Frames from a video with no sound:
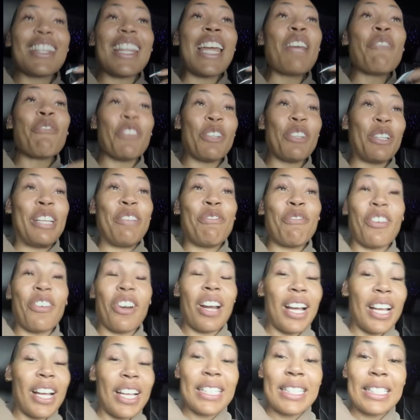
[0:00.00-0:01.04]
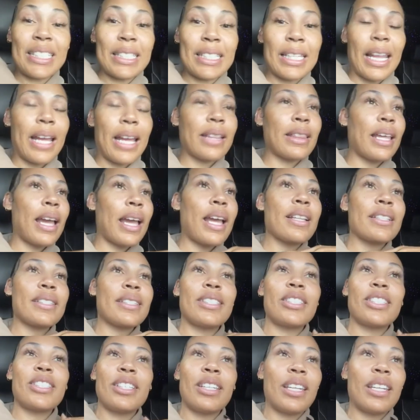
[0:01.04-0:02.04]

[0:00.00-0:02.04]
And thankfully for us, like, that